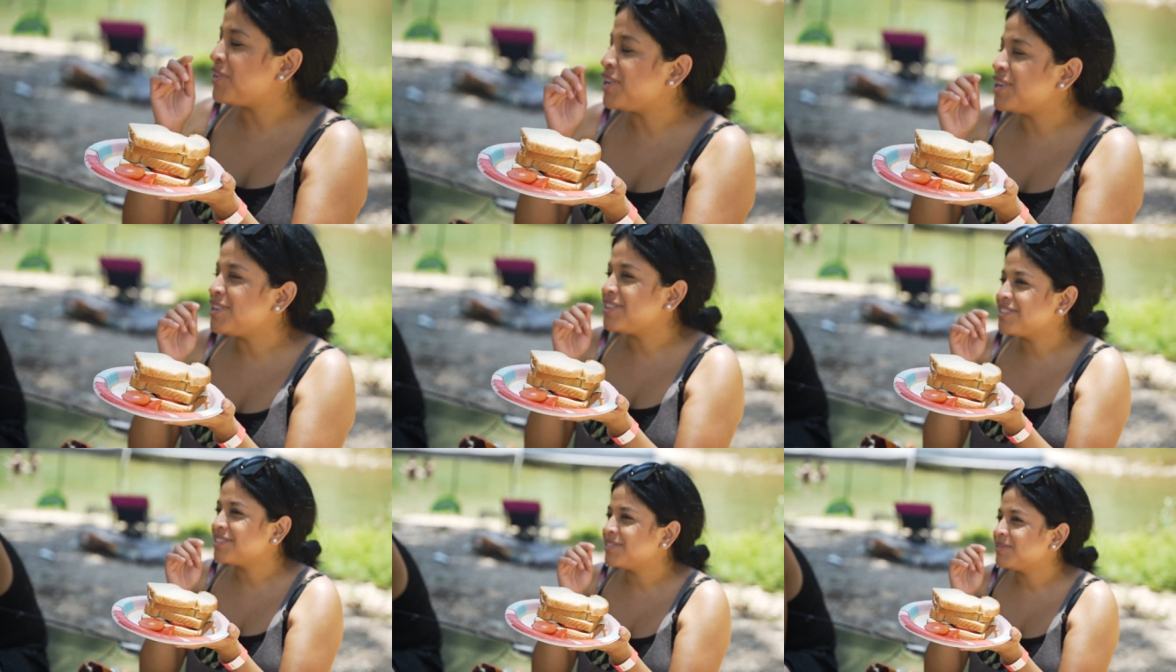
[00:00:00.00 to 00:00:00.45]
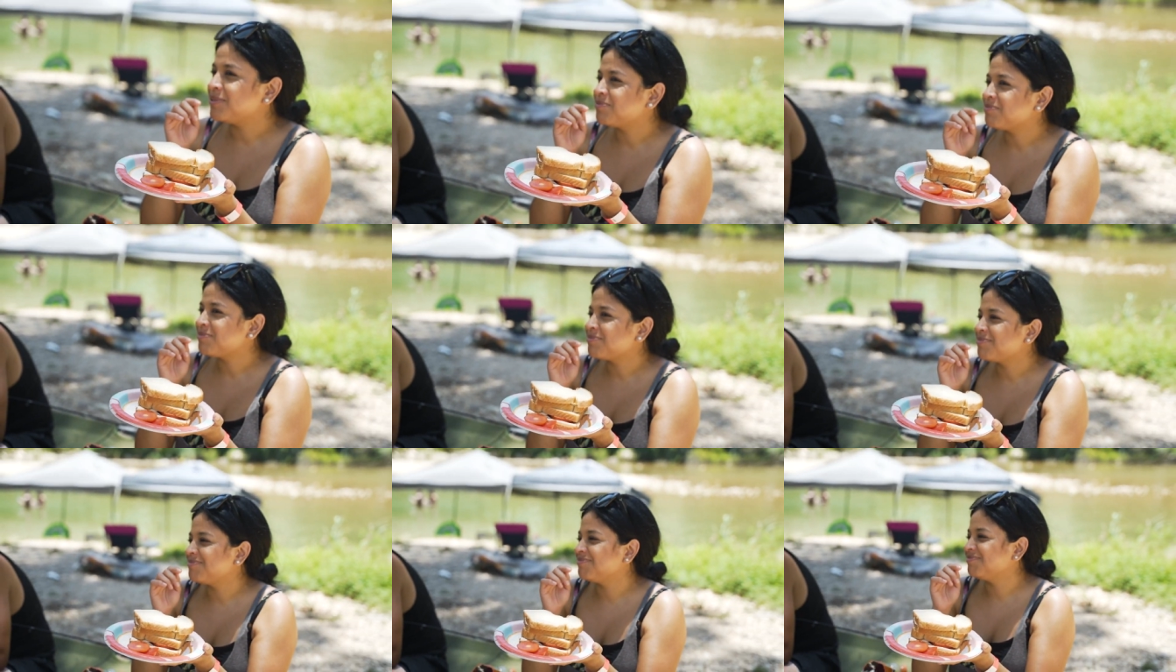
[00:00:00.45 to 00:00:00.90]
finish.
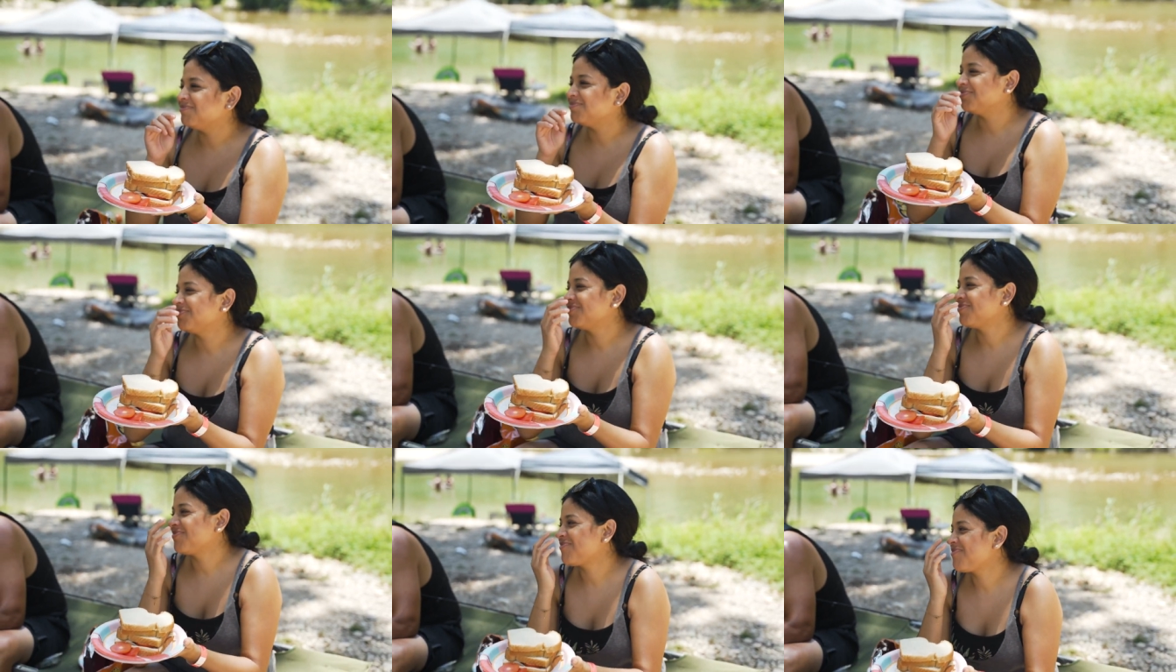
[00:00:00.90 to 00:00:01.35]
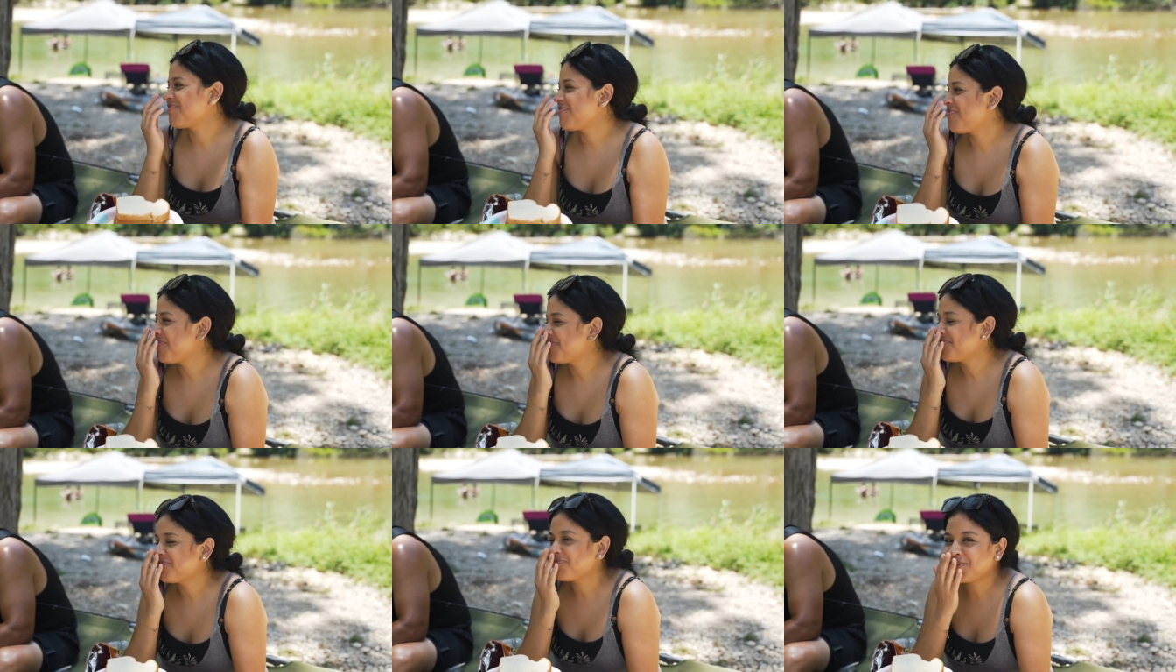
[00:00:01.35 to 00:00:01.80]

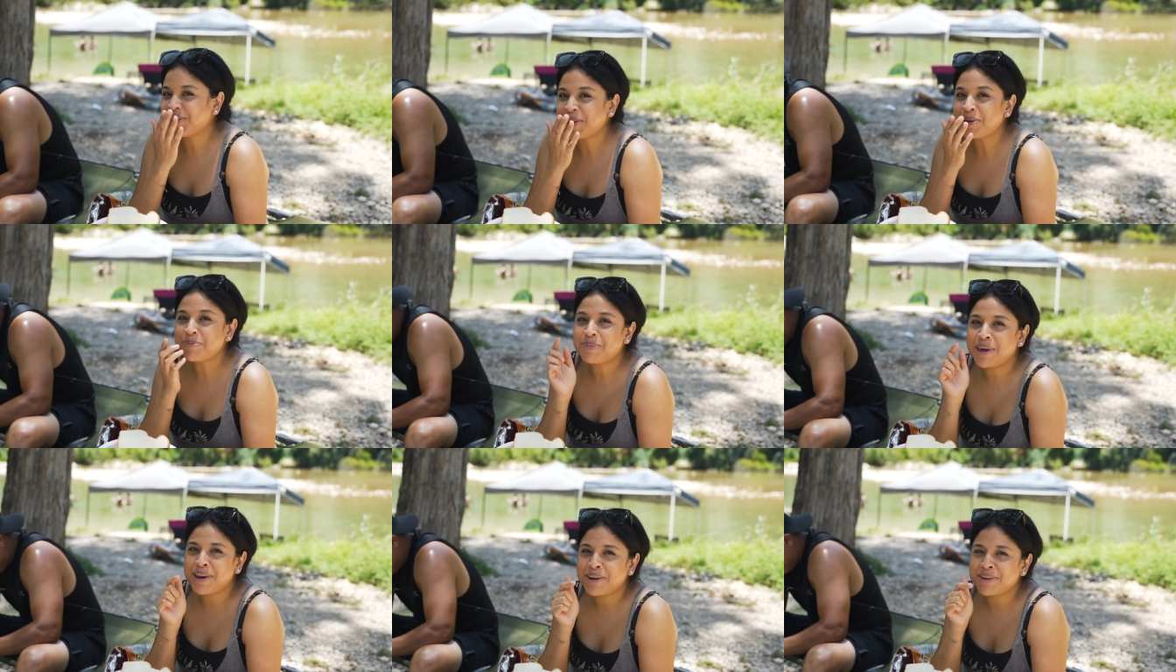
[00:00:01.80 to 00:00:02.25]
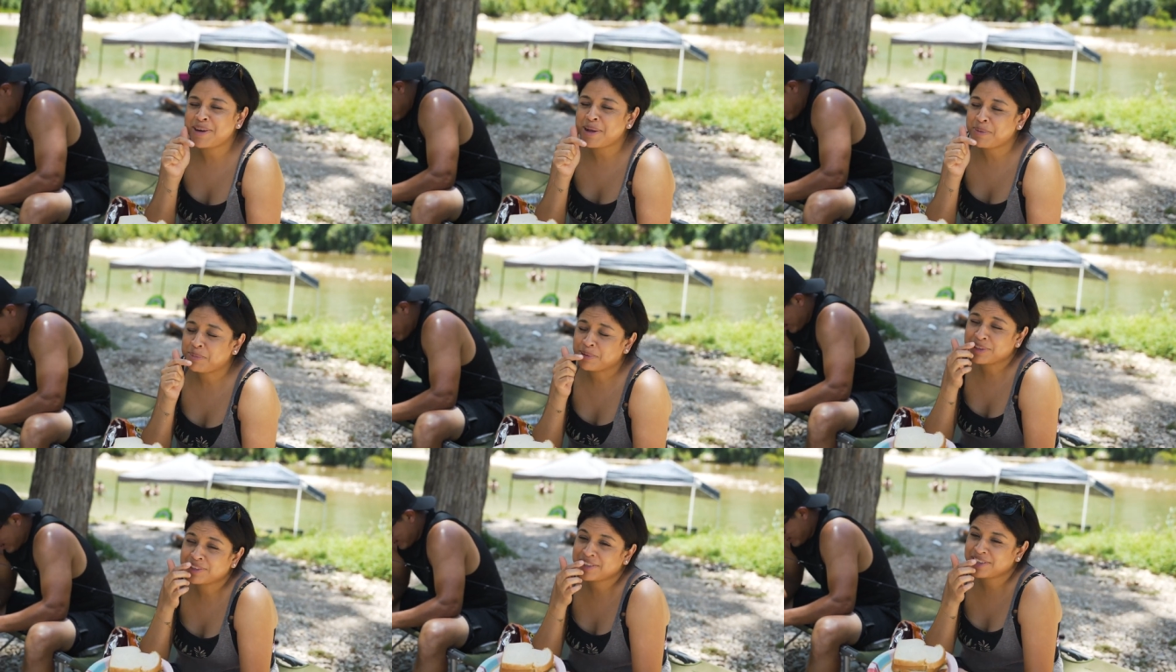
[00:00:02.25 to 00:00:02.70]
Wild. You better
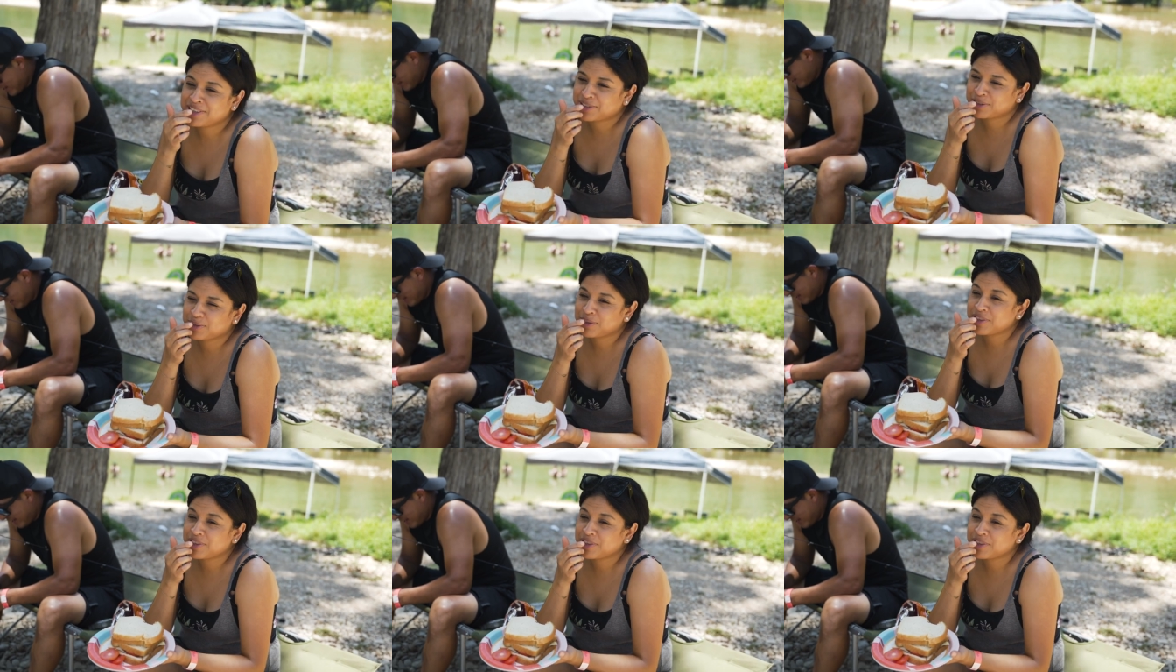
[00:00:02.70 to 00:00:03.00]
not